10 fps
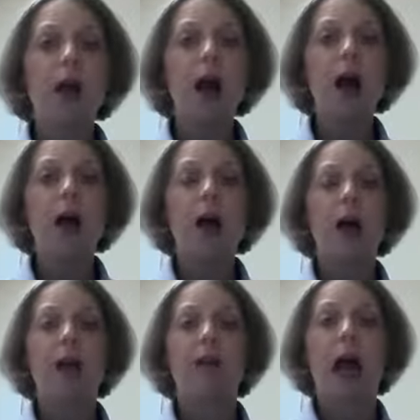
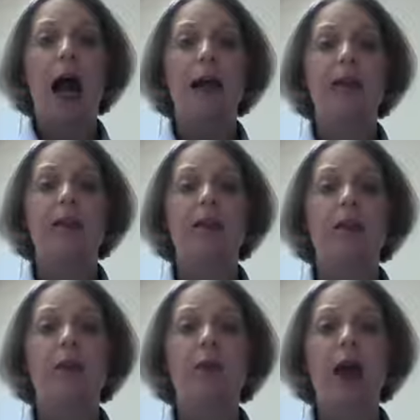the ice,
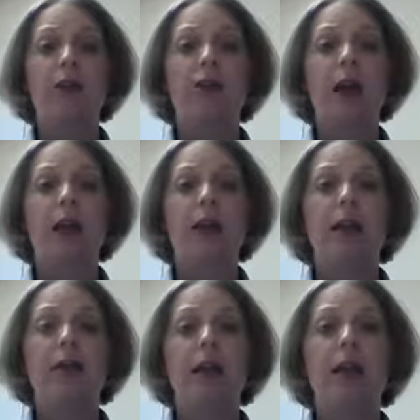the compression,
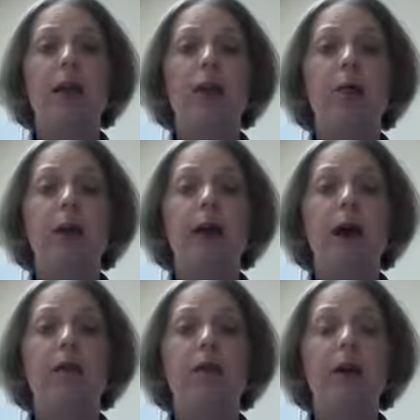giving it a little bit
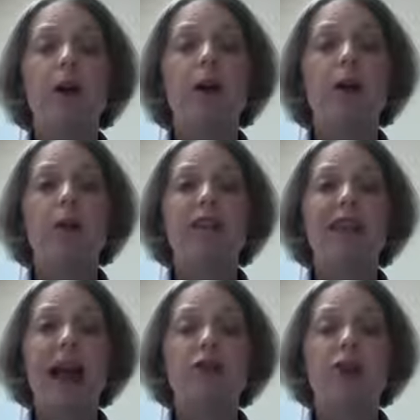of
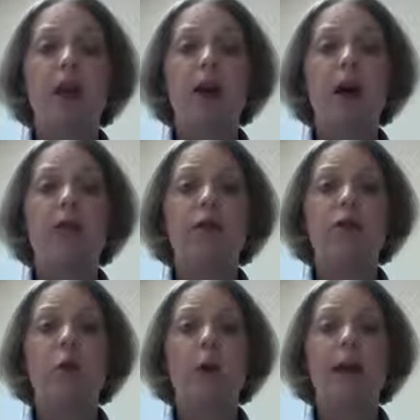protection of the
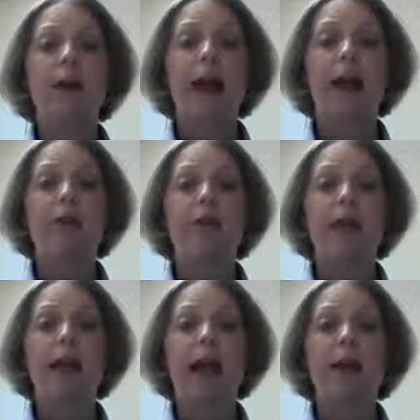joint after
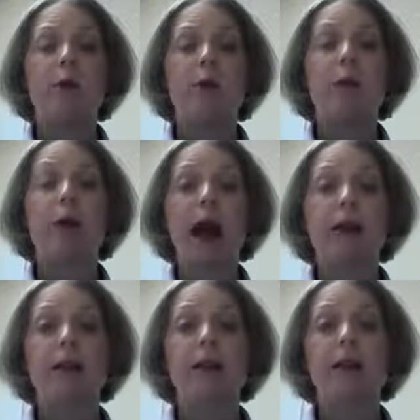the game or the
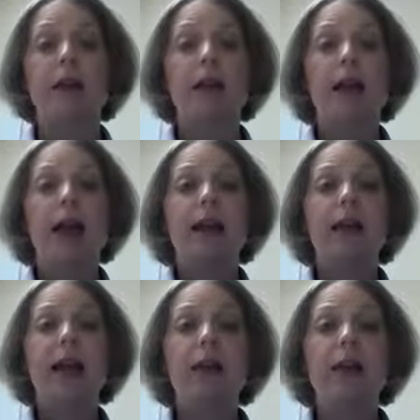practice, and
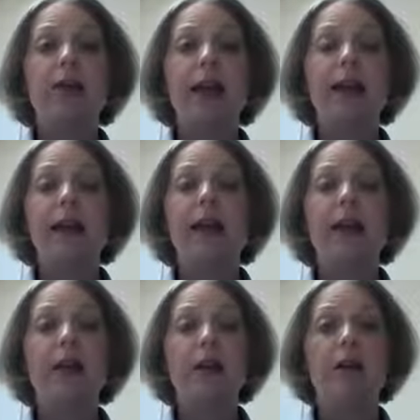then elevating
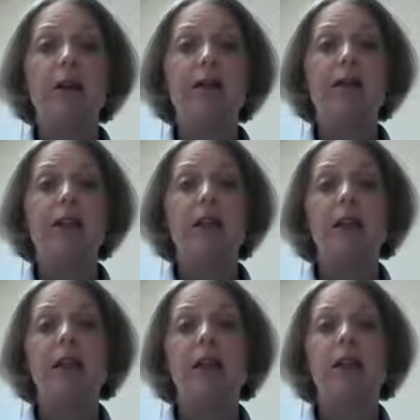it if it
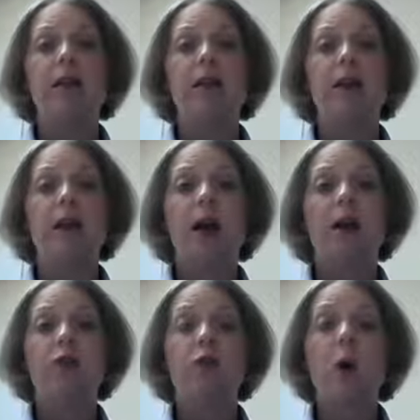is
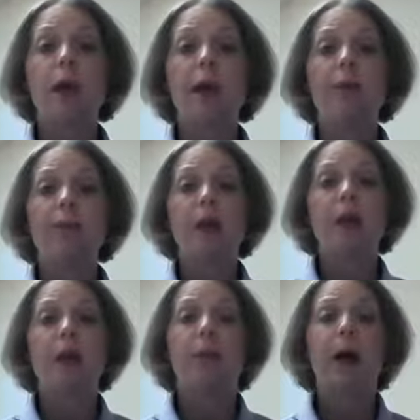swollen.
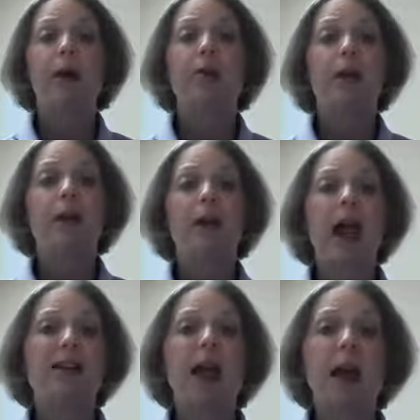But a
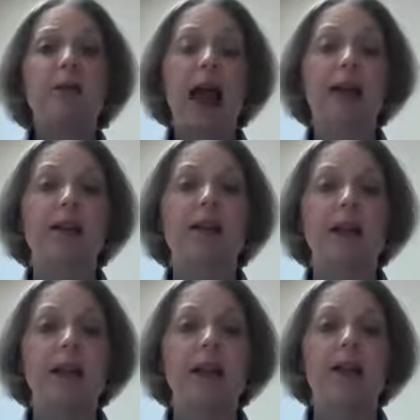lot of times
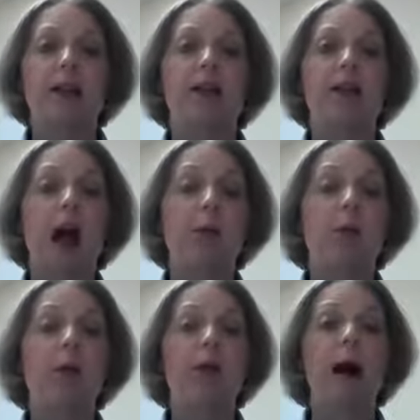activity doesn't stop
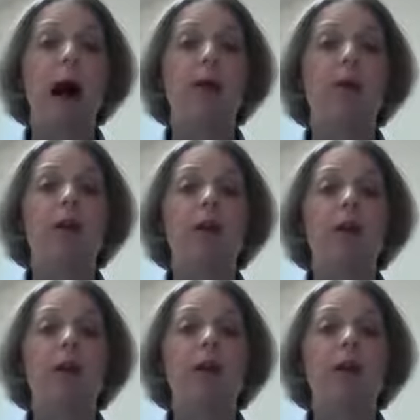with a mild